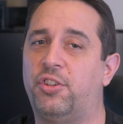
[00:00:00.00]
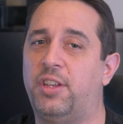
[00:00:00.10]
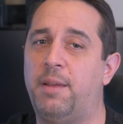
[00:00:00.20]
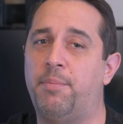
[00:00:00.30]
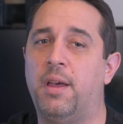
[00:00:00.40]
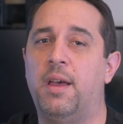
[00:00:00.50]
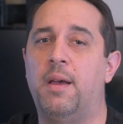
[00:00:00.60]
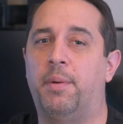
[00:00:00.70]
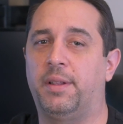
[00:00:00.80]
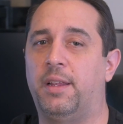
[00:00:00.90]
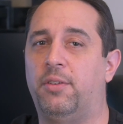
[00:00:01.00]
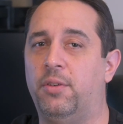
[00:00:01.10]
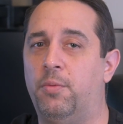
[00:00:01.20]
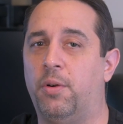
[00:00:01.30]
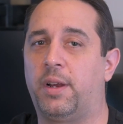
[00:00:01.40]
cheap, but they
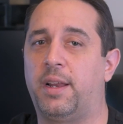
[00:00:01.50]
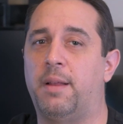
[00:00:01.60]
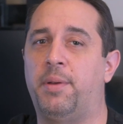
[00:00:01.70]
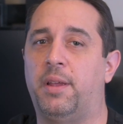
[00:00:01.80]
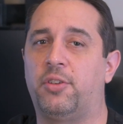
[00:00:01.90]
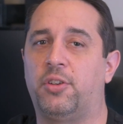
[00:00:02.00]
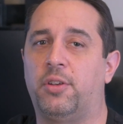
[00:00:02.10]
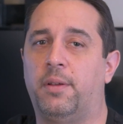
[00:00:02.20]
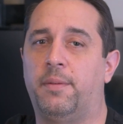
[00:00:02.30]
do work in a pinch.